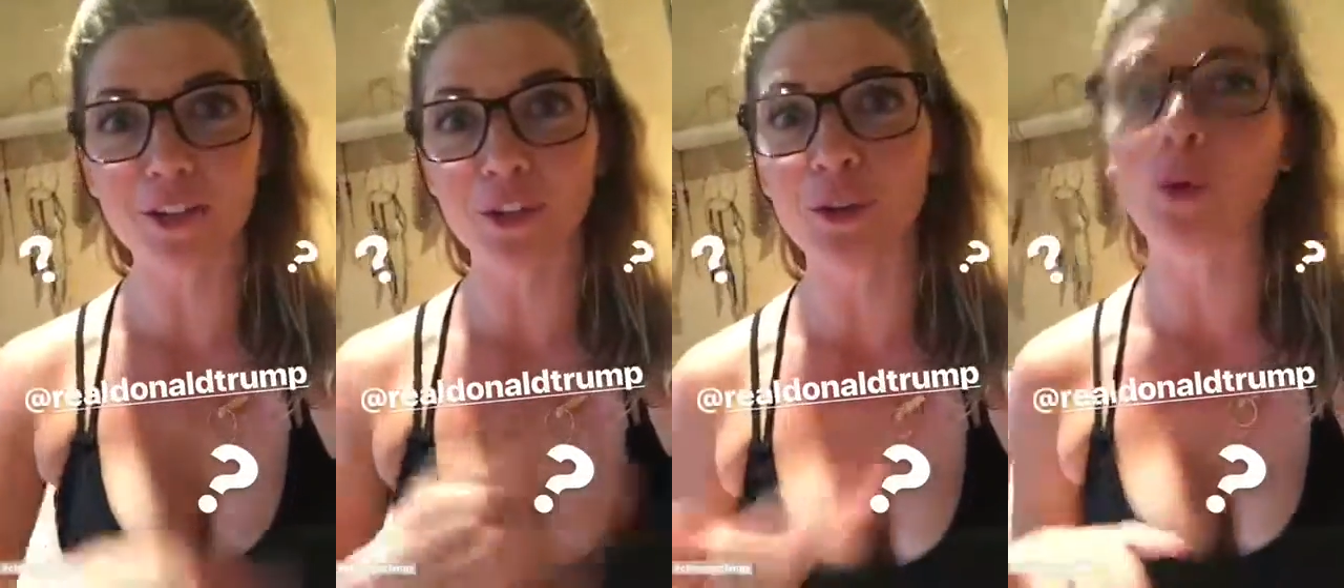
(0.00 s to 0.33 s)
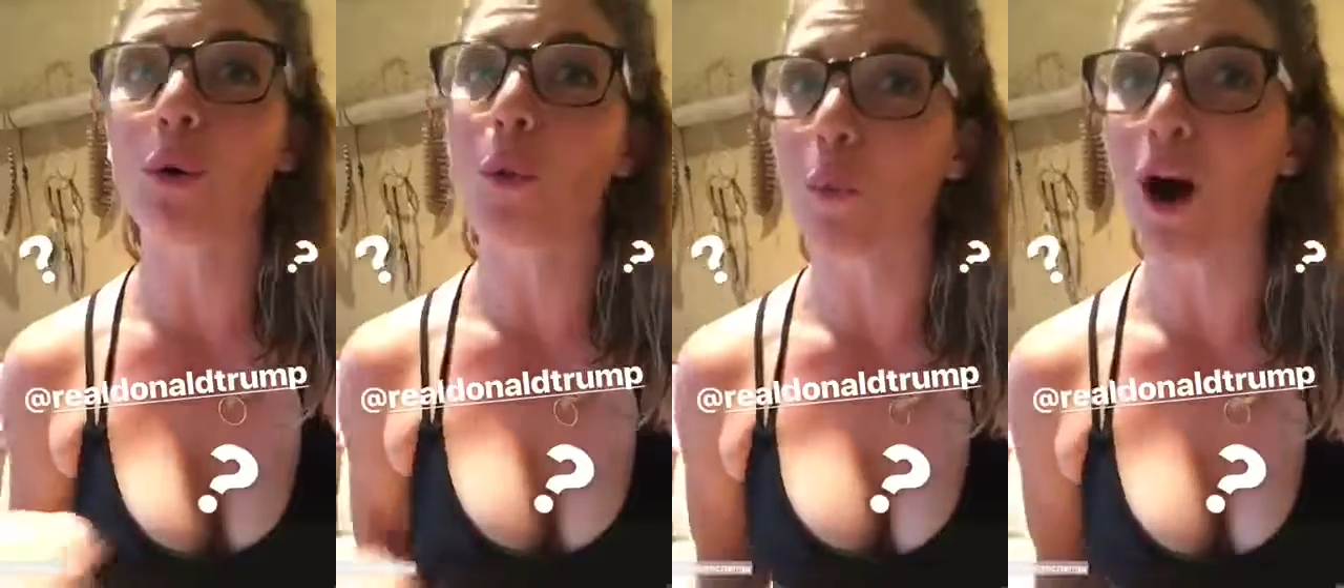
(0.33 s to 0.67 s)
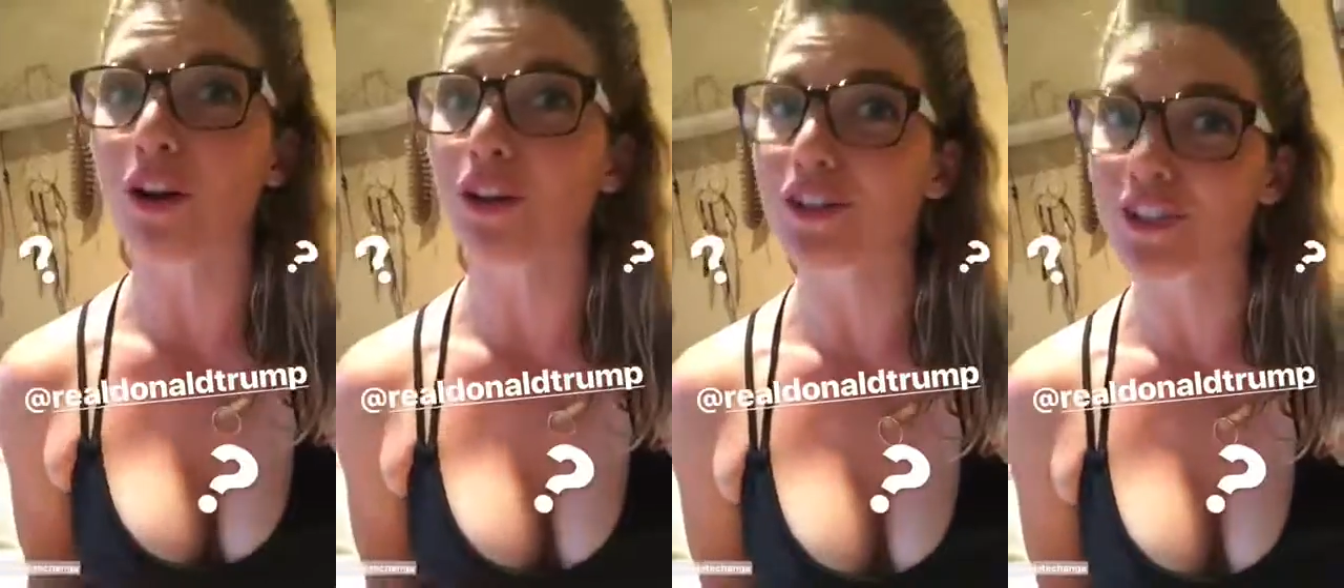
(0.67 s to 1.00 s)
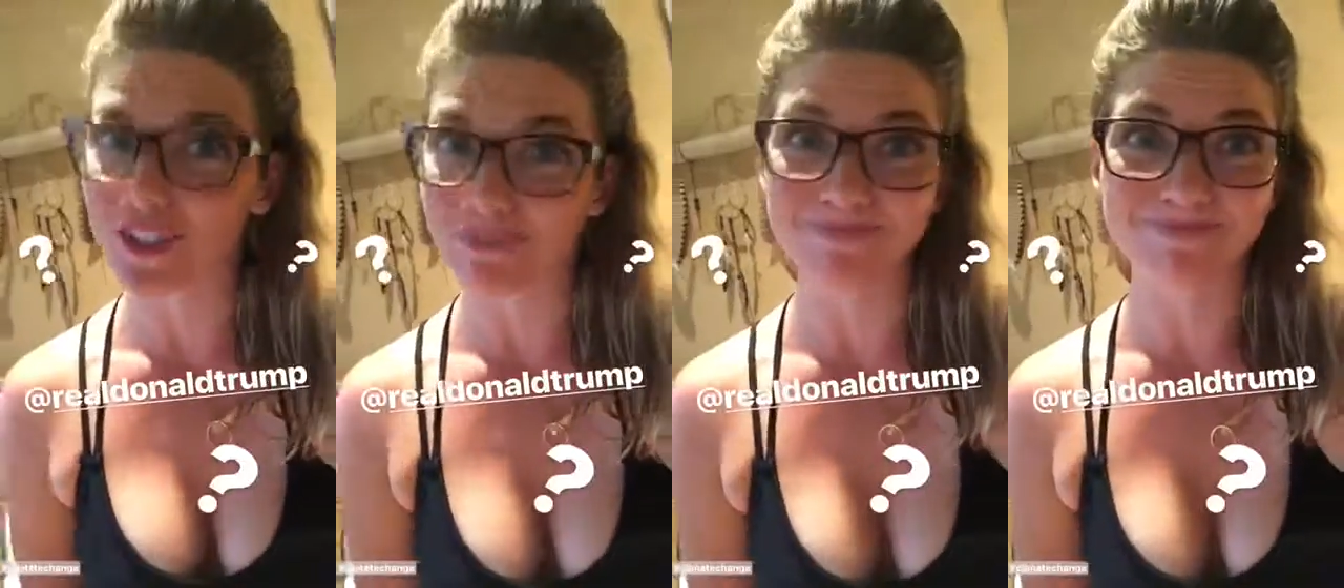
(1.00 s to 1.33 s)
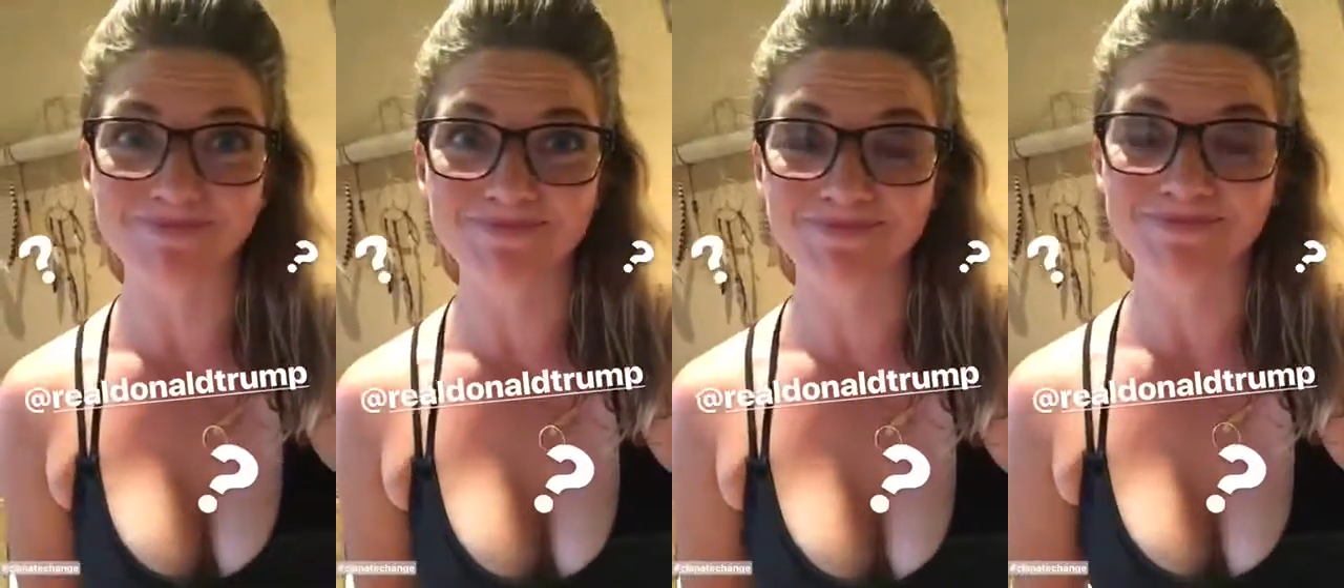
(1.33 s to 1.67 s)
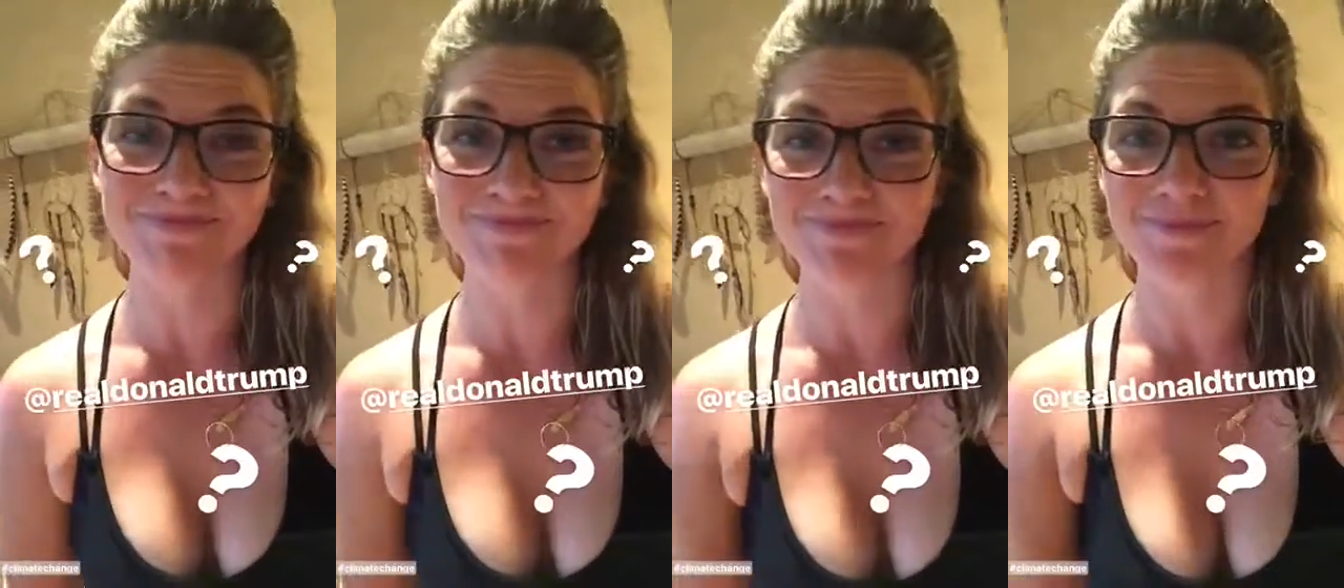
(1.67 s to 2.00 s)
the local waters.
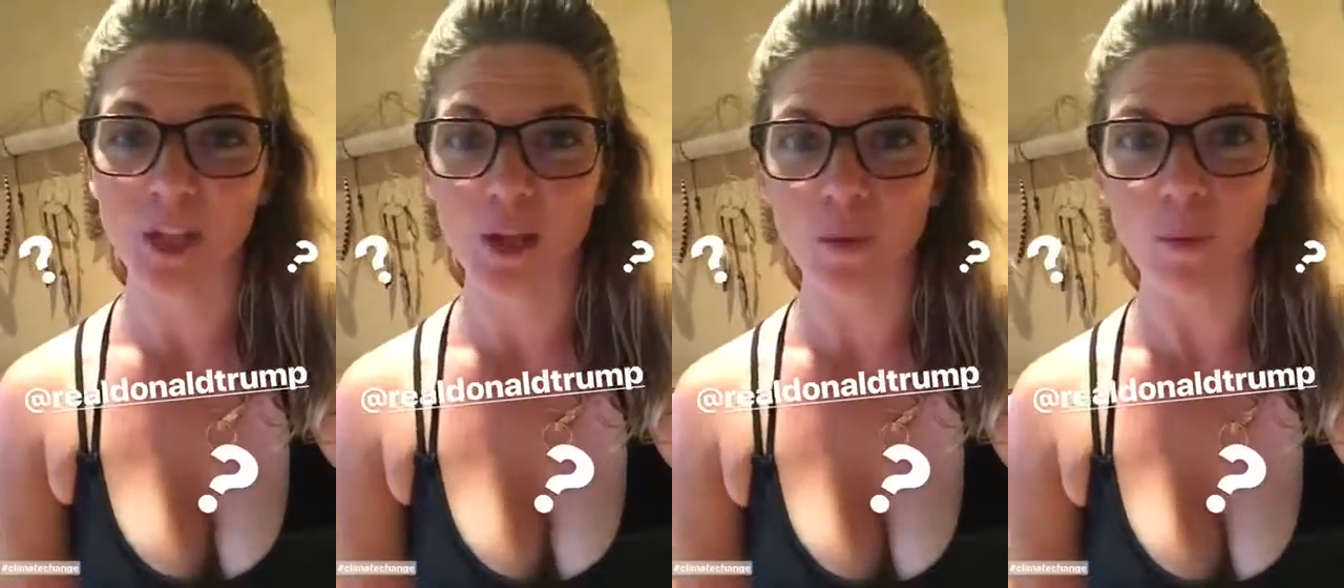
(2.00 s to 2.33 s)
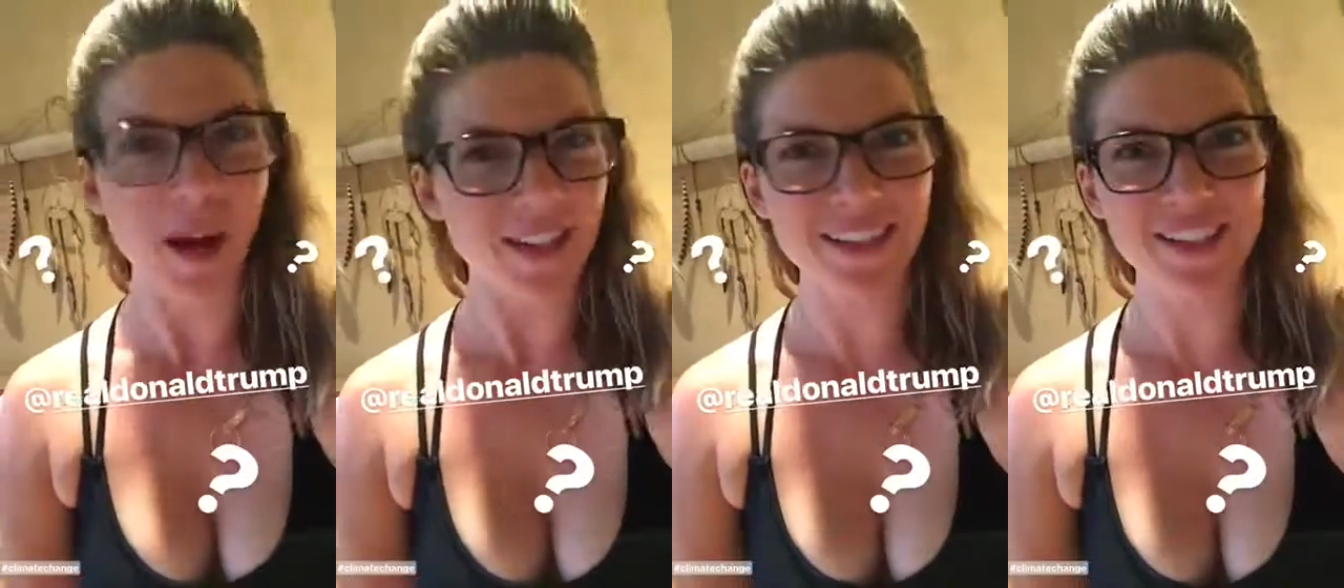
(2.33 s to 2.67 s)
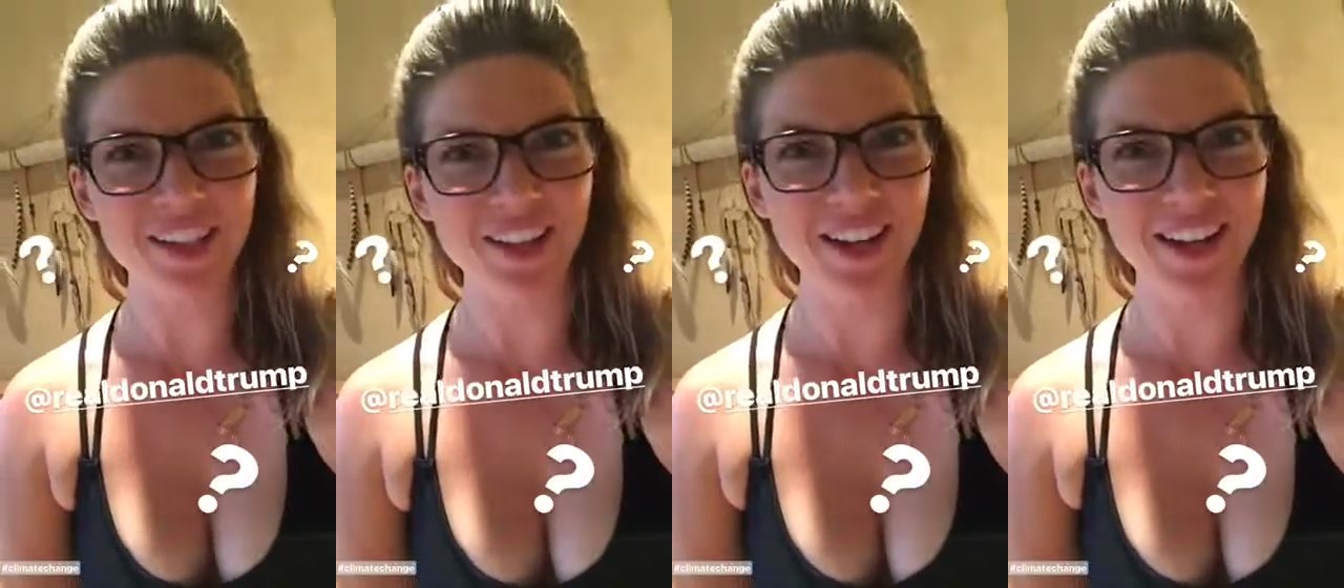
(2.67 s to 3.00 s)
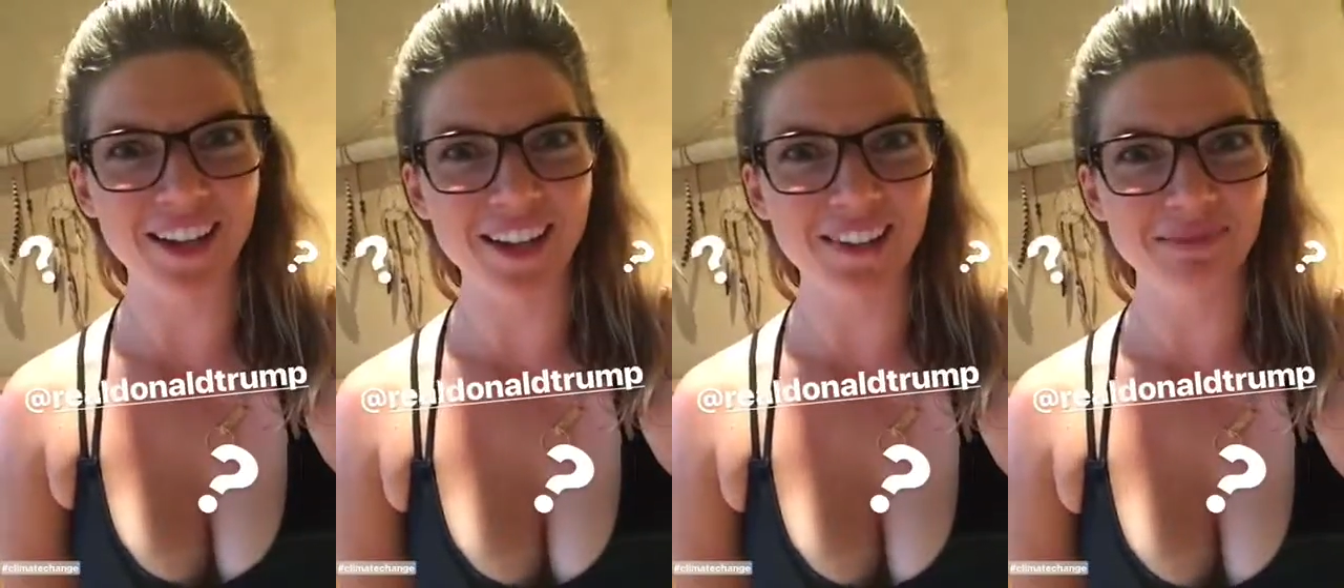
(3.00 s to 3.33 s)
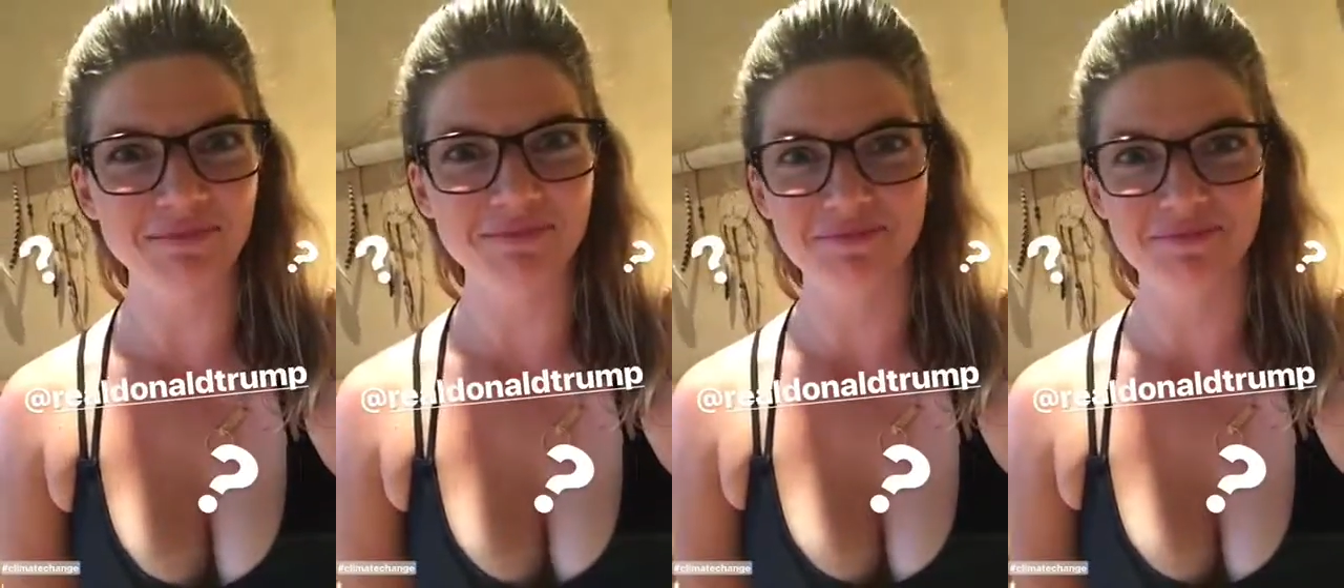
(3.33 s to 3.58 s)
Why is this a good idea?